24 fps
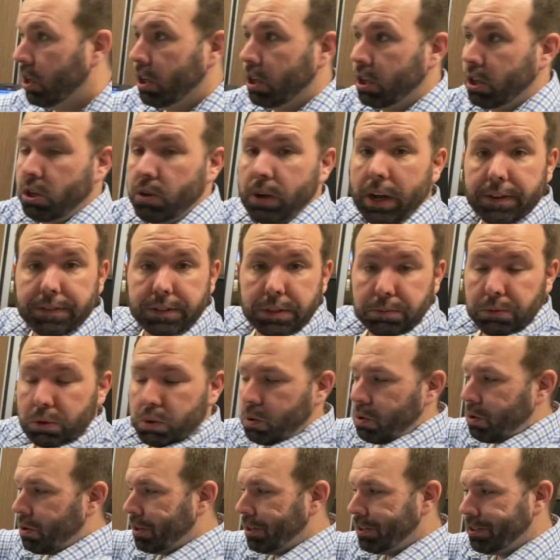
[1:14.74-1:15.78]
You have some
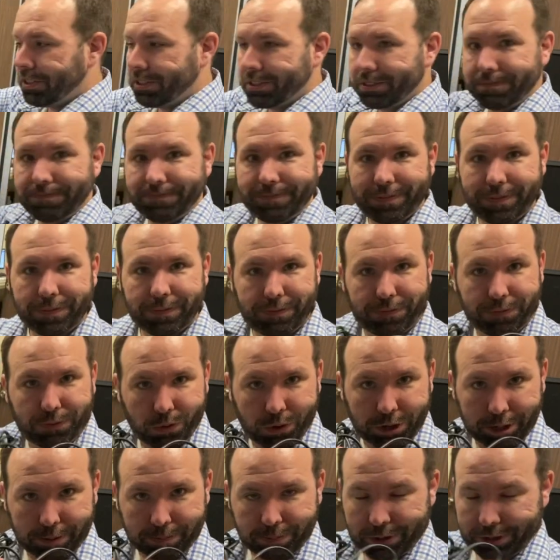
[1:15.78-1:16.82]
cords
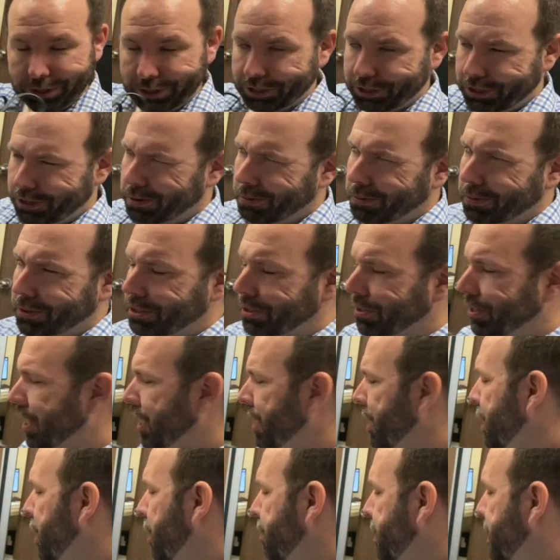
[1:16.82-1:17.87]
for your printer. We'll do that in
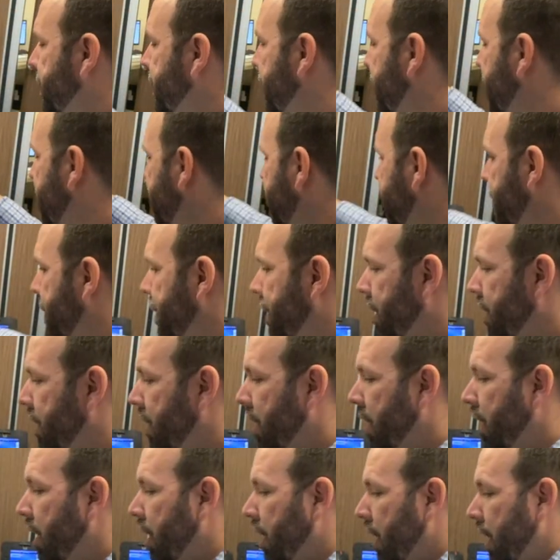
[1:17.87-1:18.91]
a couple seconds.
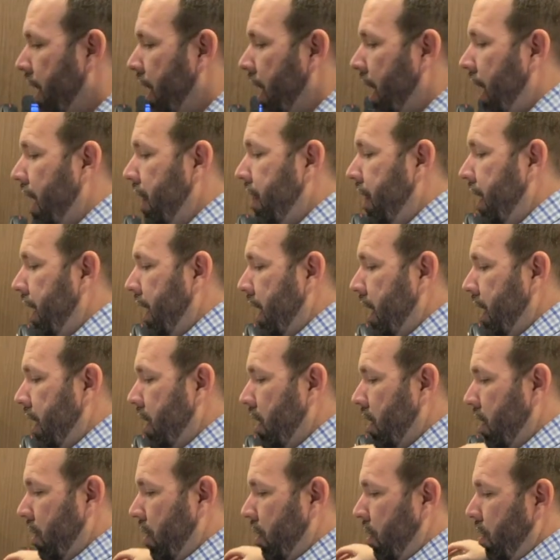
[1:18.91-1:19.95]
And then,
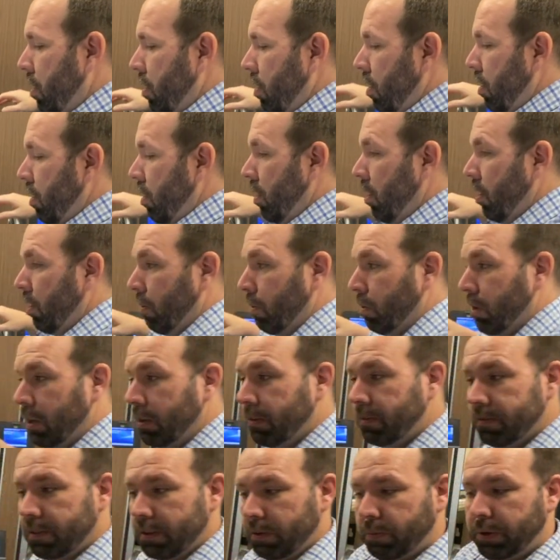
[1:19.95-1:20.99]

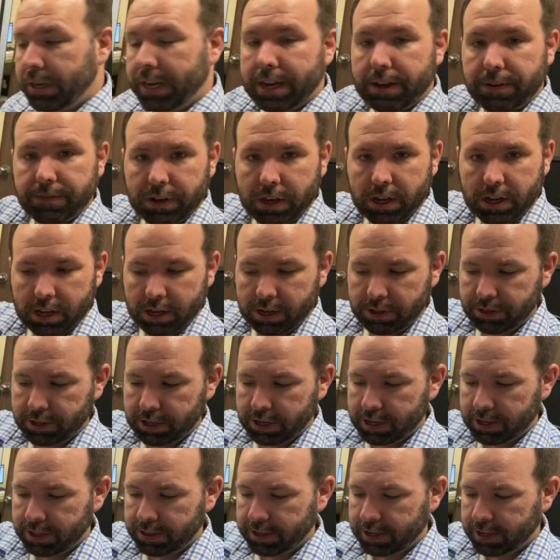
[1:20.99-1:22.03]
well, we have
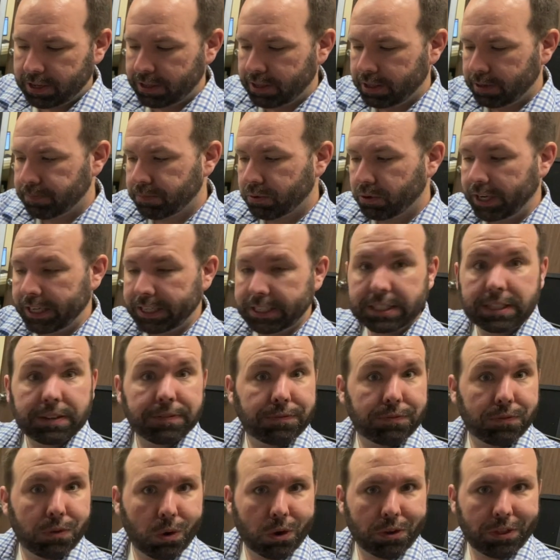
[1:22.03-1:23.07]
the brace
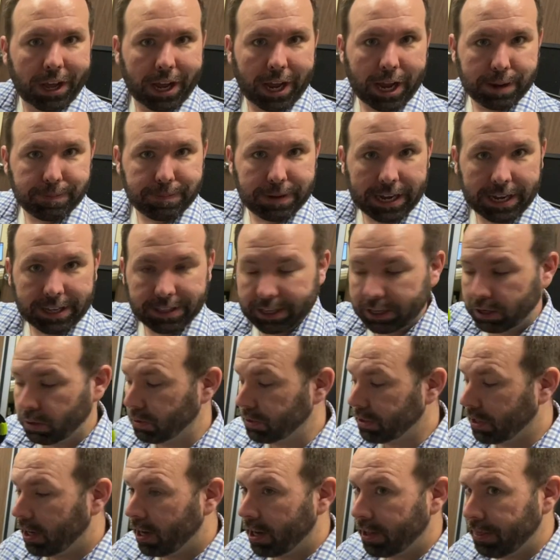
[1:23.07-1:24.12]
for the iPad that
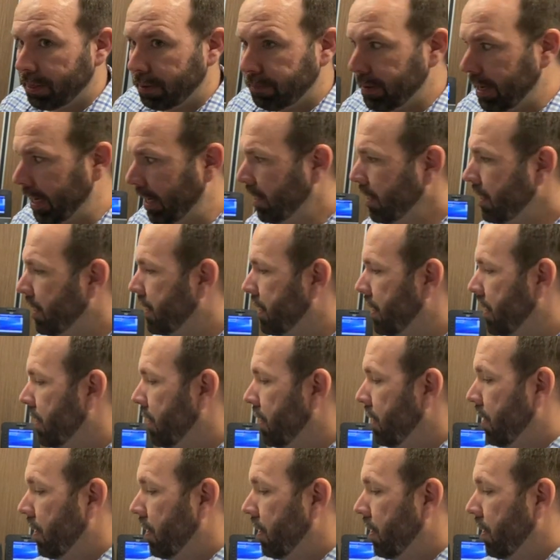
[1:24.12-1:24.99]
goes on the base.